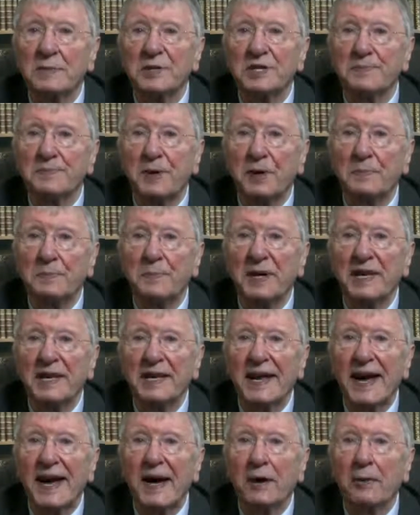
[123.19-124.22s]
is pumping
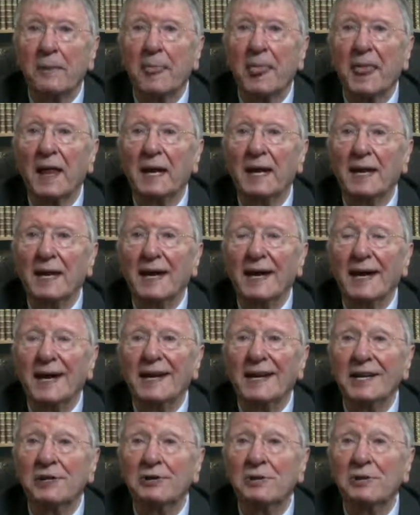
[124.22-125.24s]
down, it
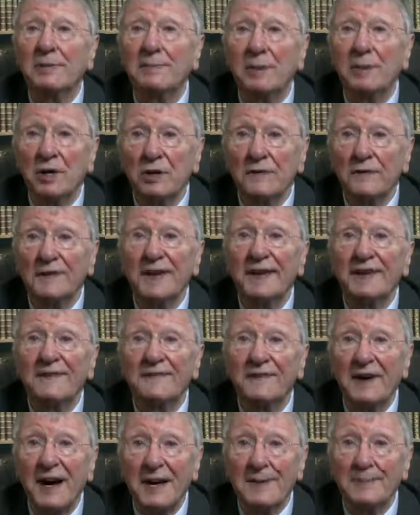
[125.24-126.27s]
is removing
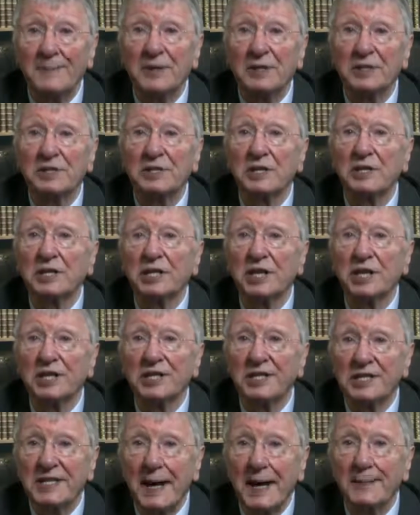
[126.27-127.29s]
vapors and
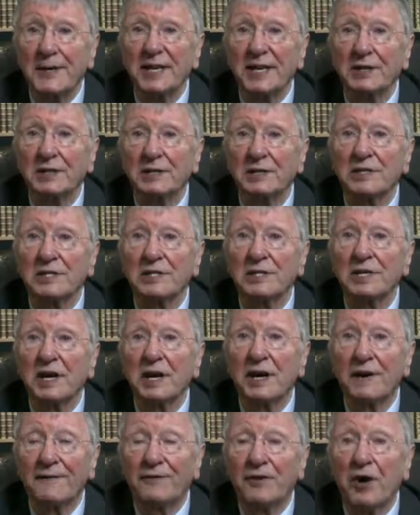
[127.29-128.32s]
contaminants
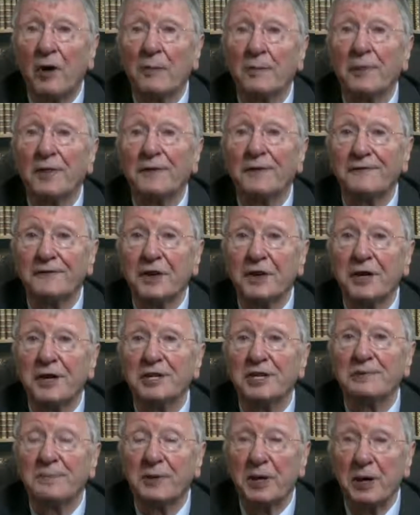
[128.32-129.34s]
from the
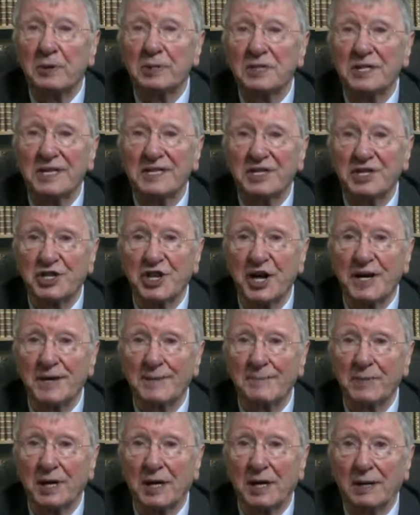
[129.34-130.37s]
furnace process
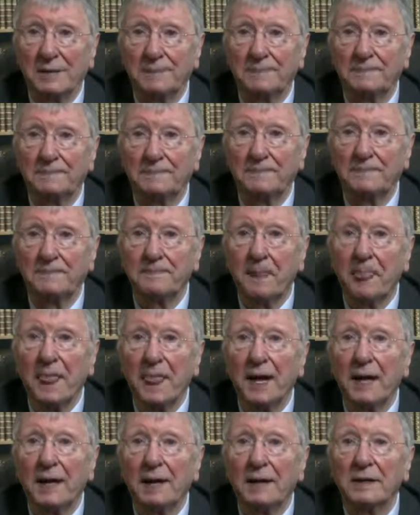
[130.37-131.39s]
chamber.
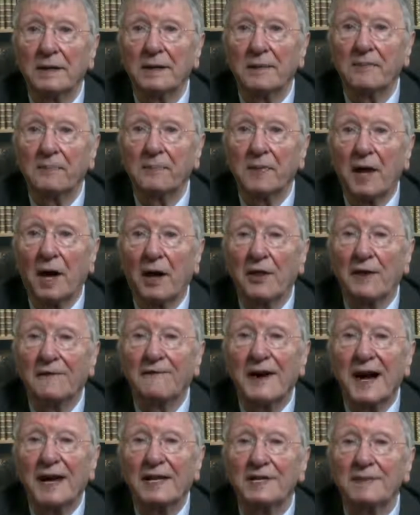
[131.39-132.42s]
And the
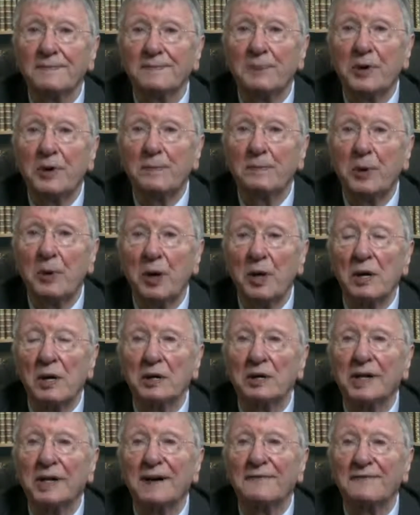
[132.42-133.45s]
vacuum pump oil
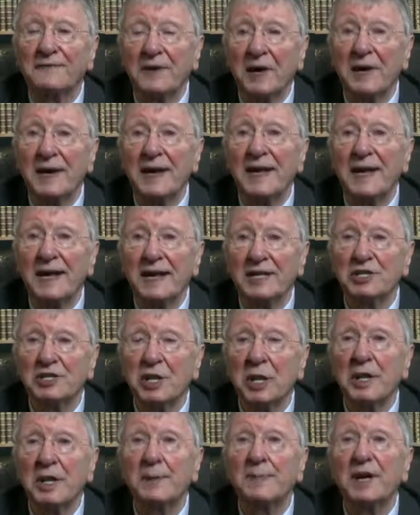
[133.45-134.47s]
can very
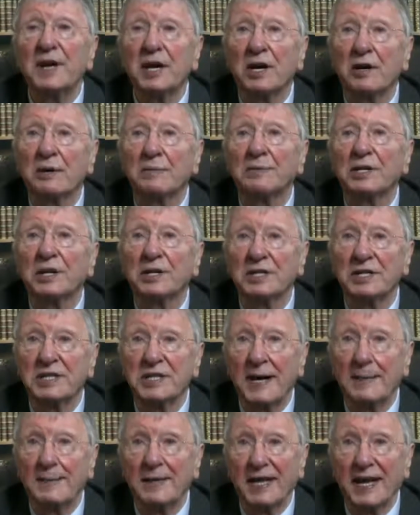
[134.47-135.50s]
easily become
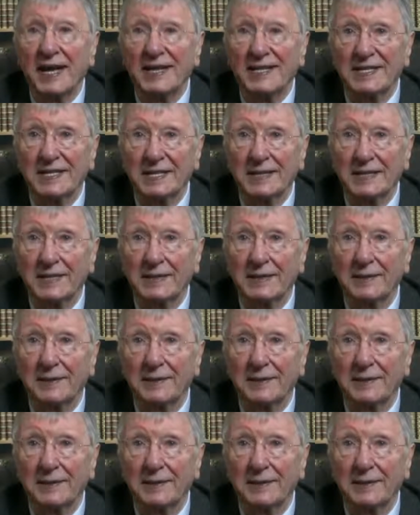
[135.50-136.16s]
contaminated.